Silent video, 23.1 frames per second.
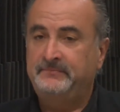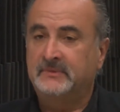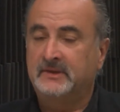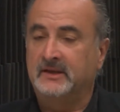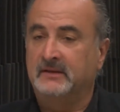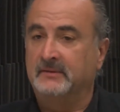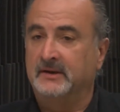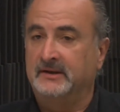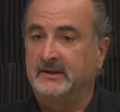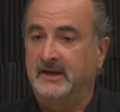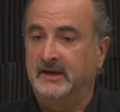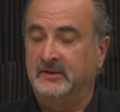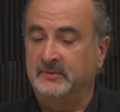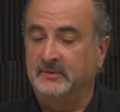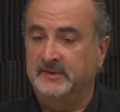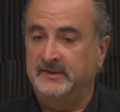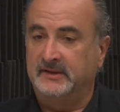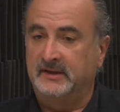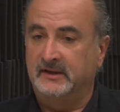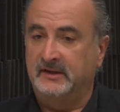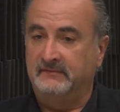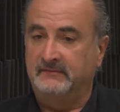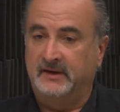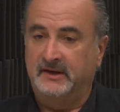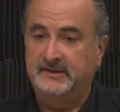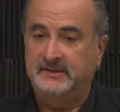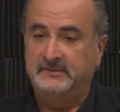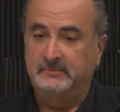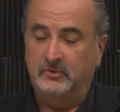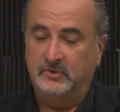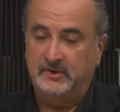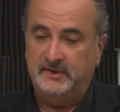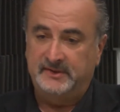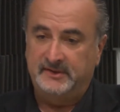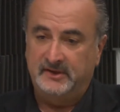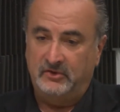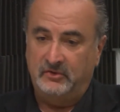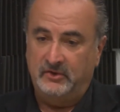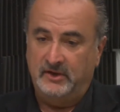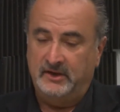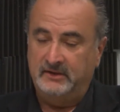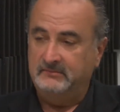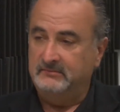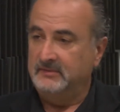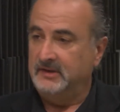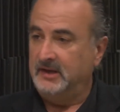And my dad would say, if I smoke a
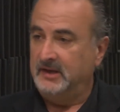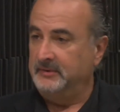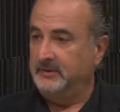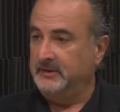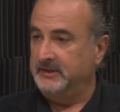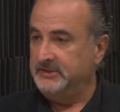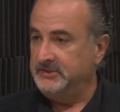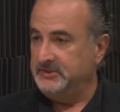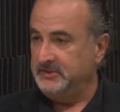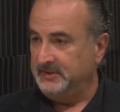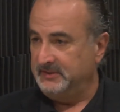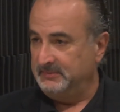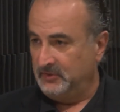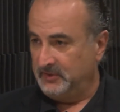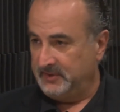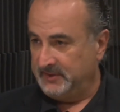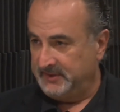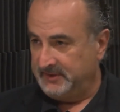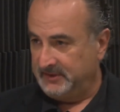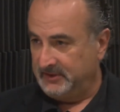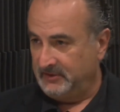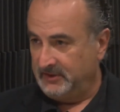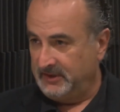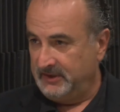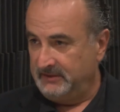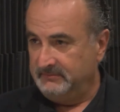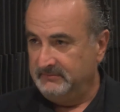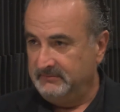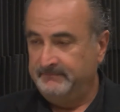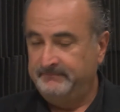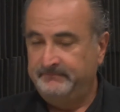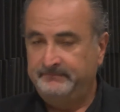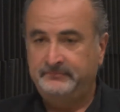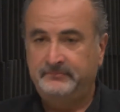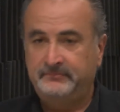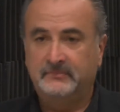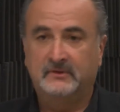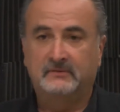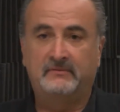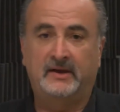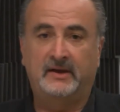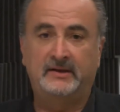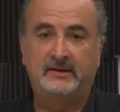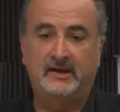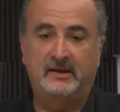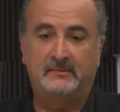cigarette, I'm going to let you smoke a cigarette. If
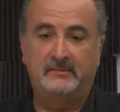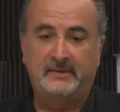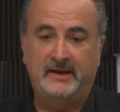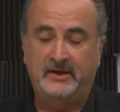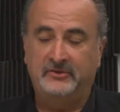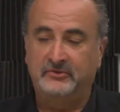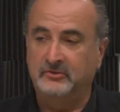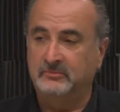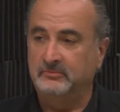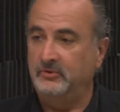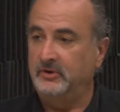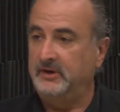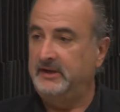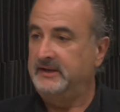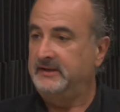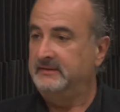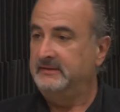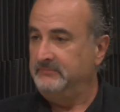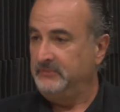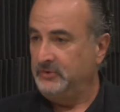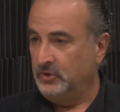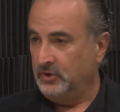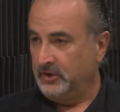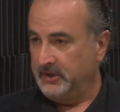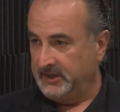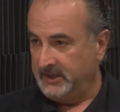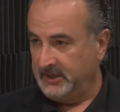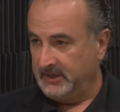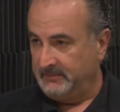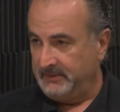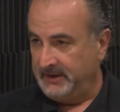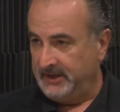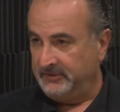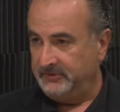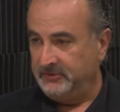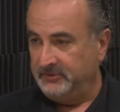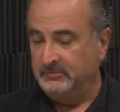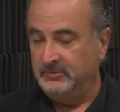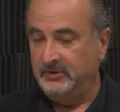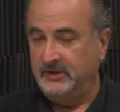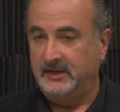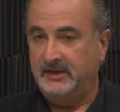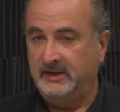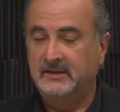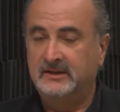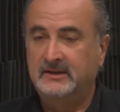I take a bathroom break, you're going to get a bathroom
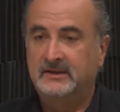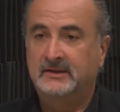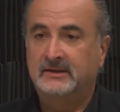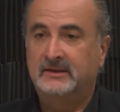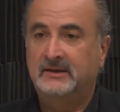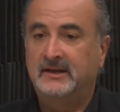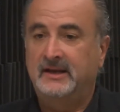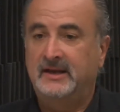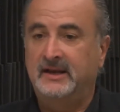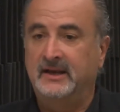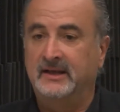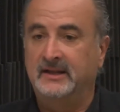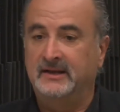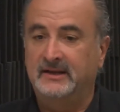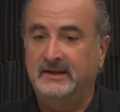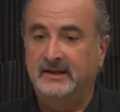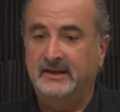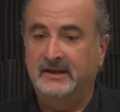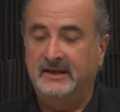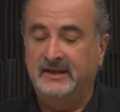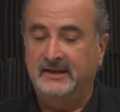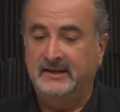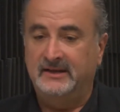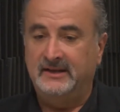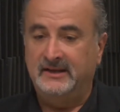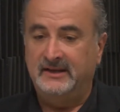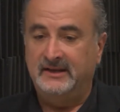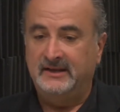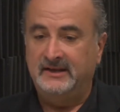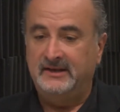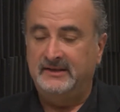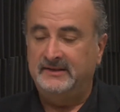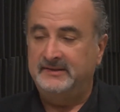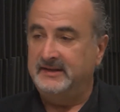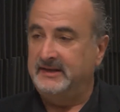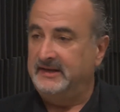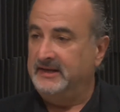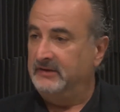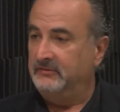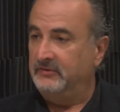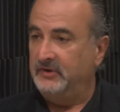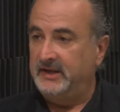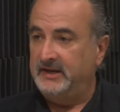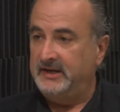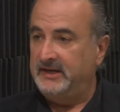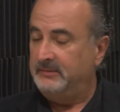break. And he said he
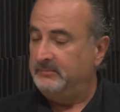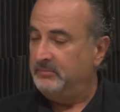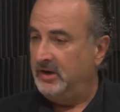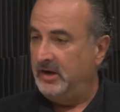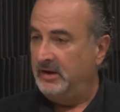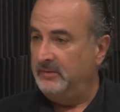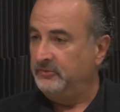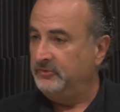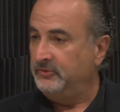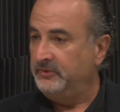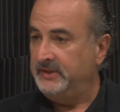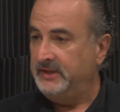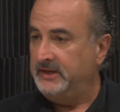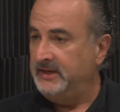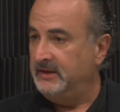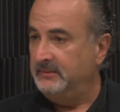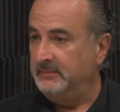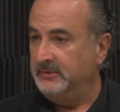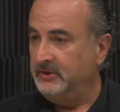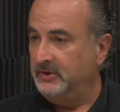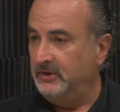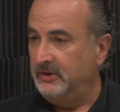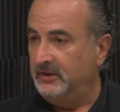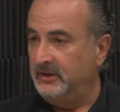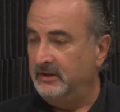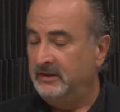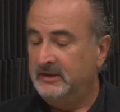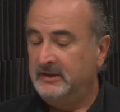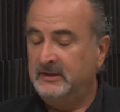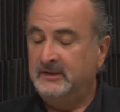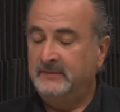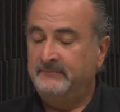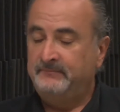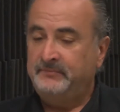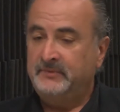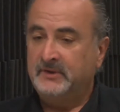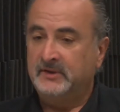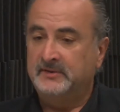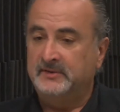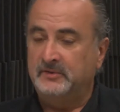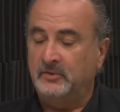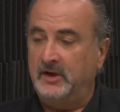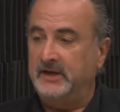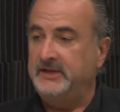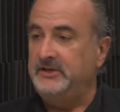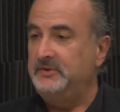never had any problems with any of them at all.
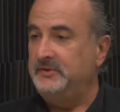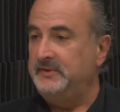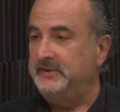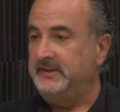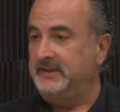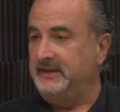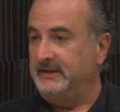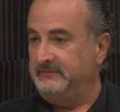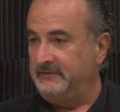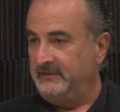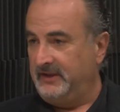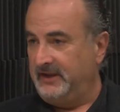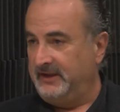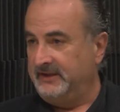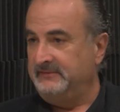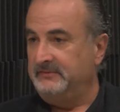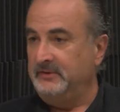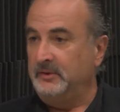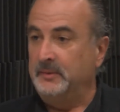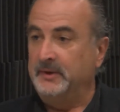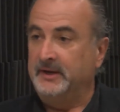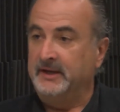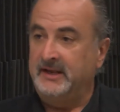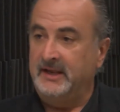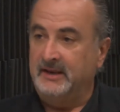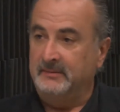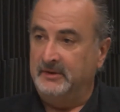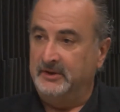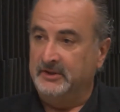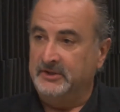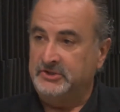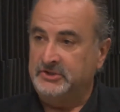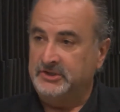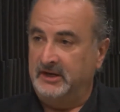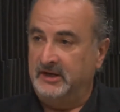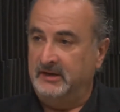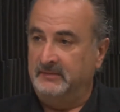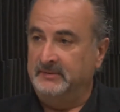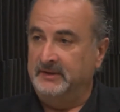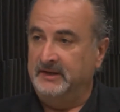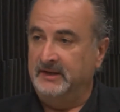So I used that philosophy when I came on the job.